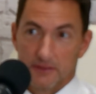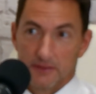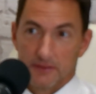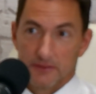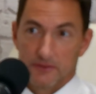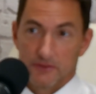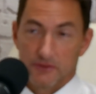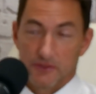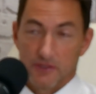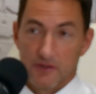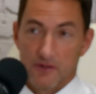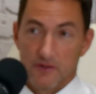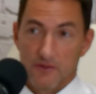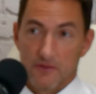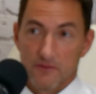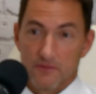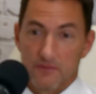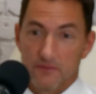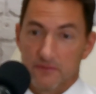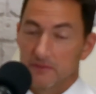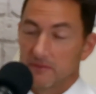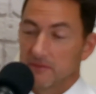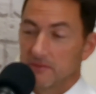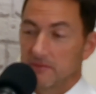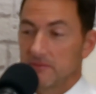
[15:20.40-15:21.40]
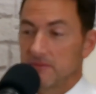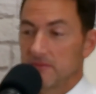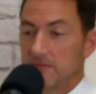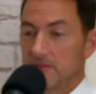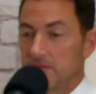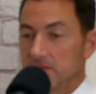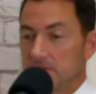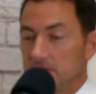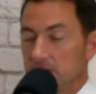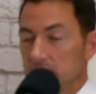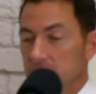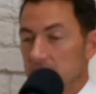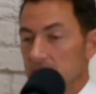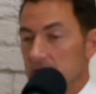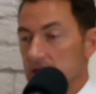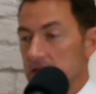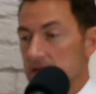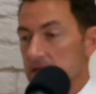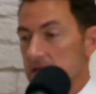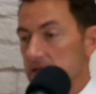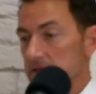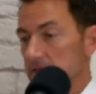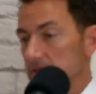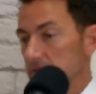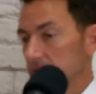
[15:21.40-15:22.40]
So you
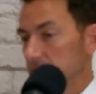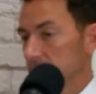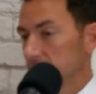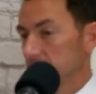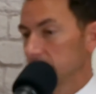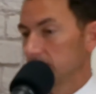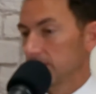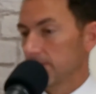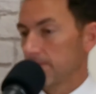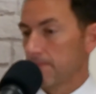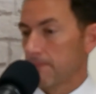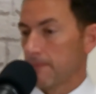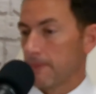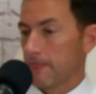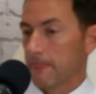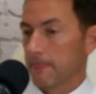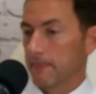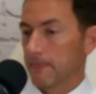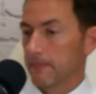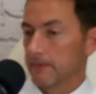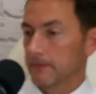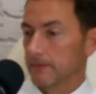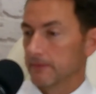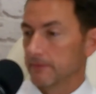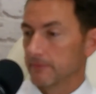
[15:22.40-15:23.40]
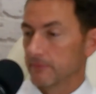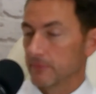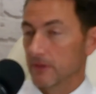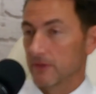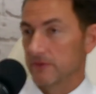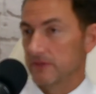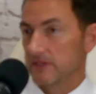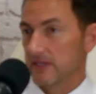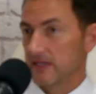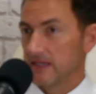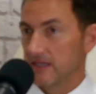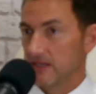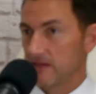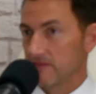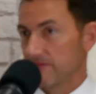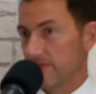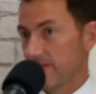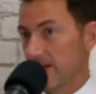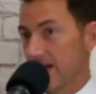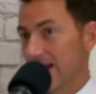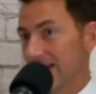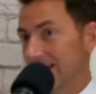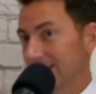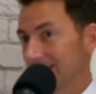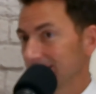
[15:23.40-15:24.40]
eat protein and
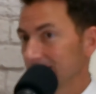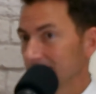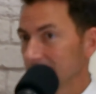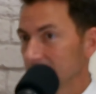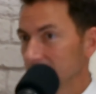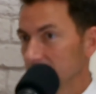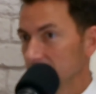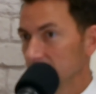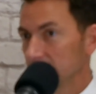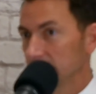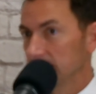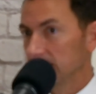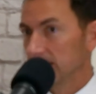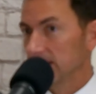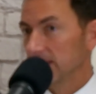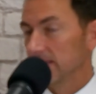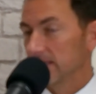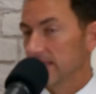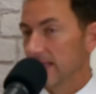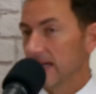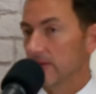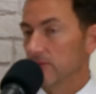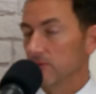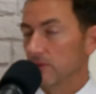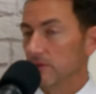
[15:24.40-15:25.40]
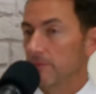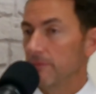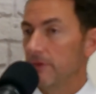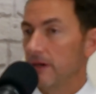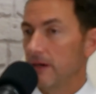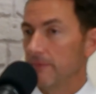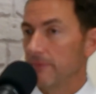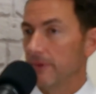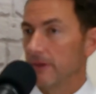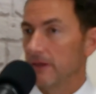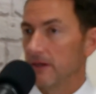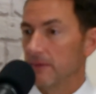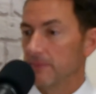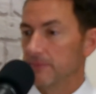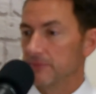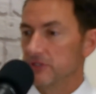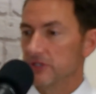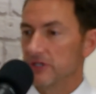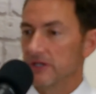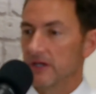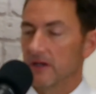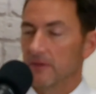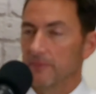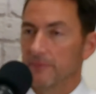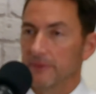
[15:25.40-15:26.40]
fat, that will bump up
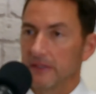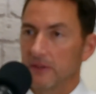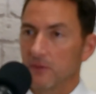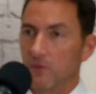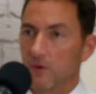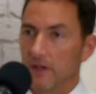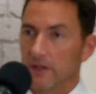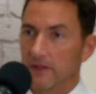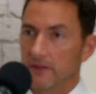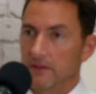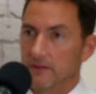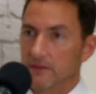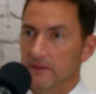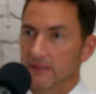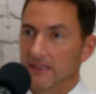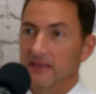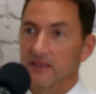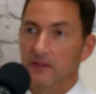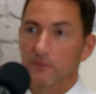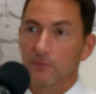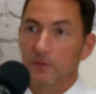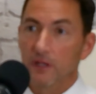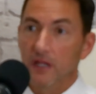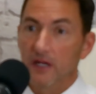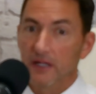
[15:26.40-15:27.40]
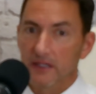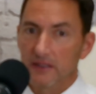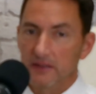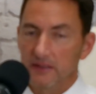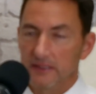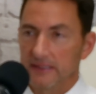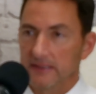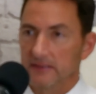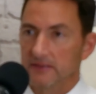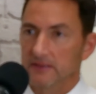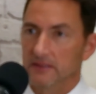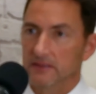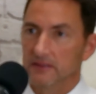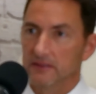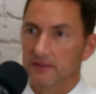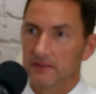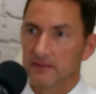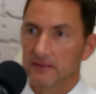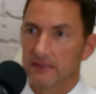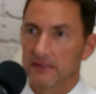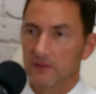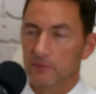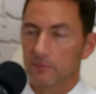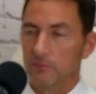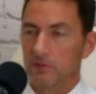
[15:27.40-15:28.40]
GLP-1 in the blood, at least.
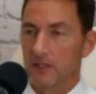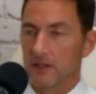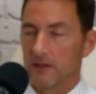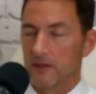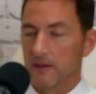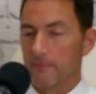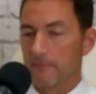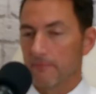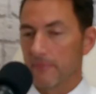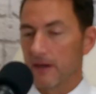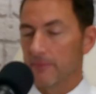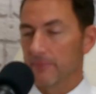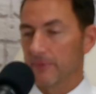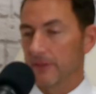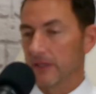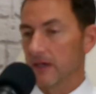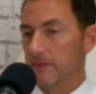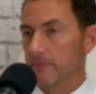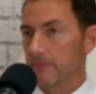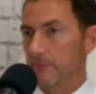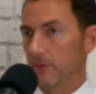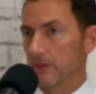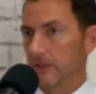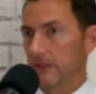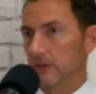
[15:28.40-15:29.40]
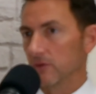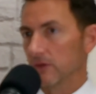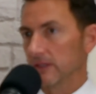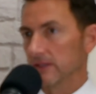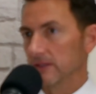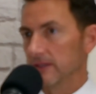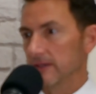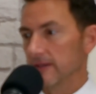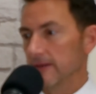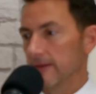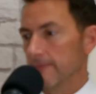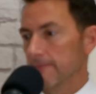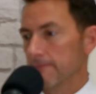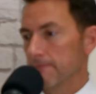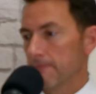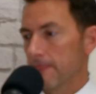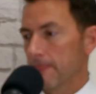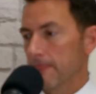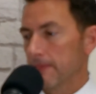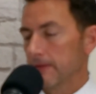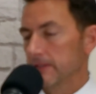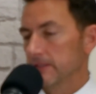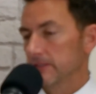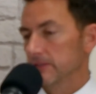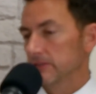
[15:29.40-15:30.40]
It'll bump it up pretty quickly.
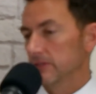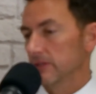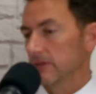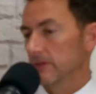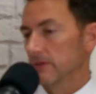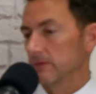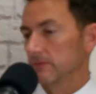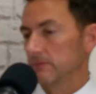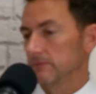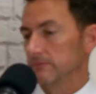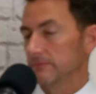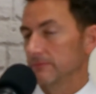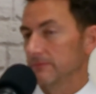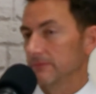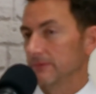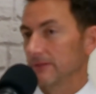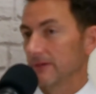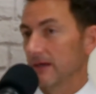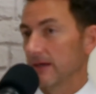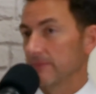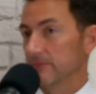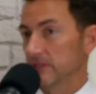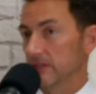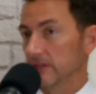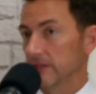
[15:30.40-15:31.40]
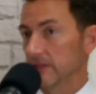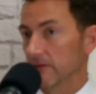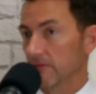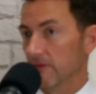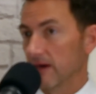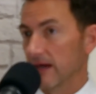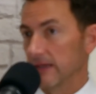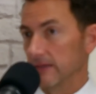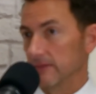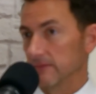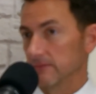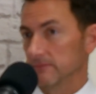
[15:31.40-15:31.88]
So you're absolutely right.